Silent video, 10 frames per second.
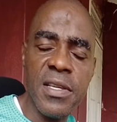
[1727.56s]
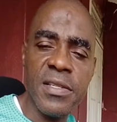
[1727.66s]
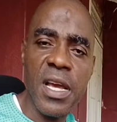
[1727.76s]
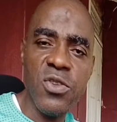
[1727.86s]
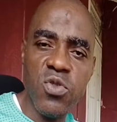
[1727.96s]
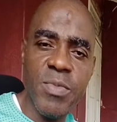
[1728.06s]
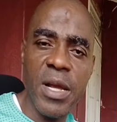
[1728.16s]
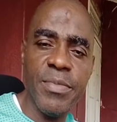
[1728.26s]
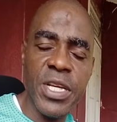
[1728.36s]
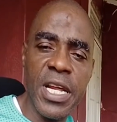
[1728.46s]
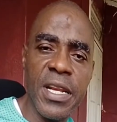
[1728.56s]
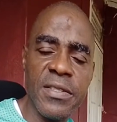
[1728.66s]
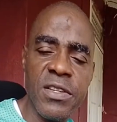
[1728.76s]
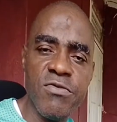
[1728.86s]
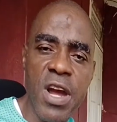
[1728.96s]
is a human being and
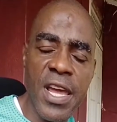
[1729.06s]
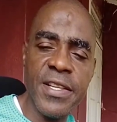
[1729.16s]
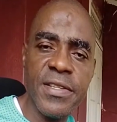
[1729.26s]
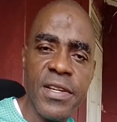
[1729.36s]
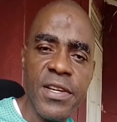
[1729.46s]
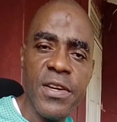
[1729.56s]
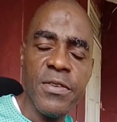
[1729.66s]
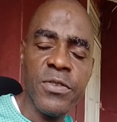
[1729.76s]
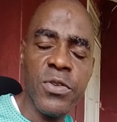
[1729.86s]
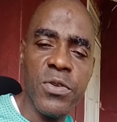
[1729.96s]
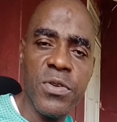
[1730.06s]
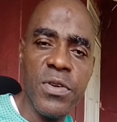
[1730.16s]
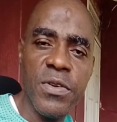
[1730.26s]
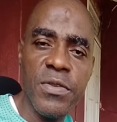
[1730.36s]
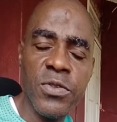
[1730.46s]
has the right to
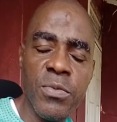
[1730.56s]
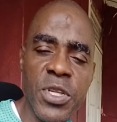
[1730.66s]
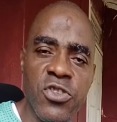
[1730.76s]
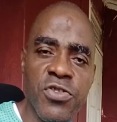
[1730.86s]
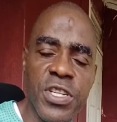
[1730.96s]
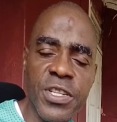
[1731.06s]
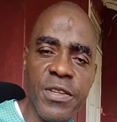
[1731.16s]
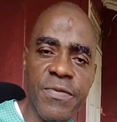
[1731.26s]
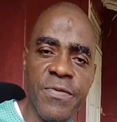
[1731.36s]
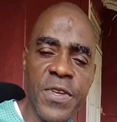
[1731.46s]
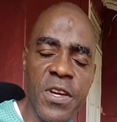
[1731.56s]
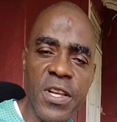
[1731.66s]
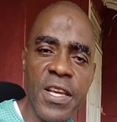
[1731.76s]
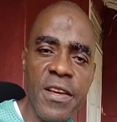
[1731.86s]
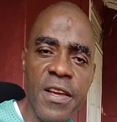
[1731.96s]
be treated
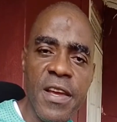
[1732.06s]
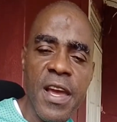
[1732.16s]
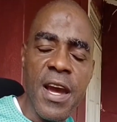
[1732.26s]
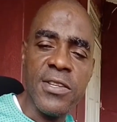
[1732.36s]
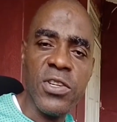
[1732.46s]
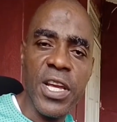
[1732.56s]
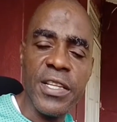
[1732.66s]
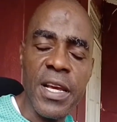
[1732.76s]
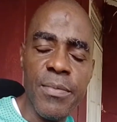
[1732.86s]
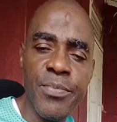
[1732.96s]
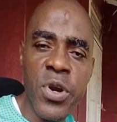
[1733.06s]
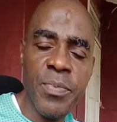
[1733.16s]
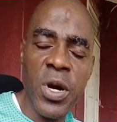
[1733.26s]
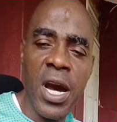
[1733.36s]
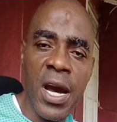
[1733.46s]
fairly and to get
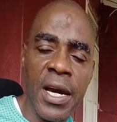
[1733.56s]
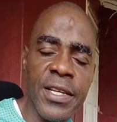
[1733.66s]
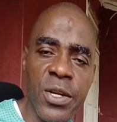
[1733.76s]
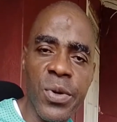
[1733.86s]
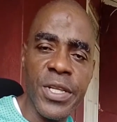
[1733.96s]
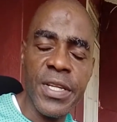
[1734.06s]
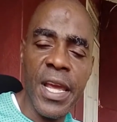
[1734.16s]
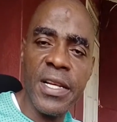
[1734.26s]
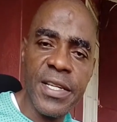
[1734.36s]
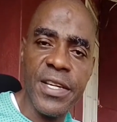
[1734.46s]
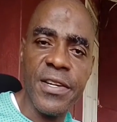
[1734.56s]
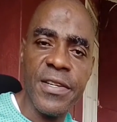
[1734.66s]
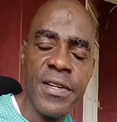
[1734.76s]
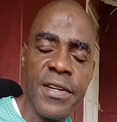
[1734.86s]
proper and adequate health care.